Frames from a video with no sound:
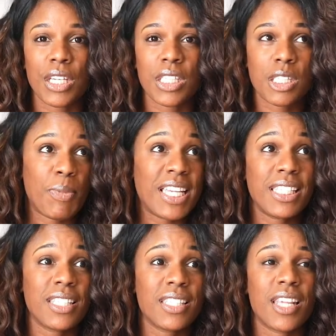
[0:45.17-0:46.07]

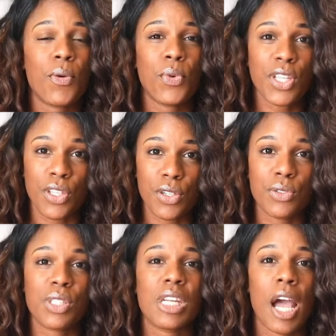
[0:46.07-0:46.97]
spaces that we
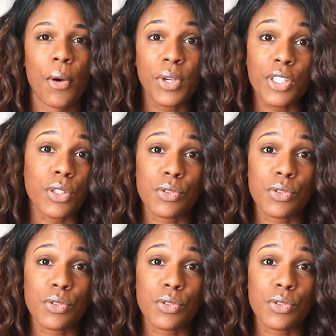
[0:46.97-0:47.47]
use and how we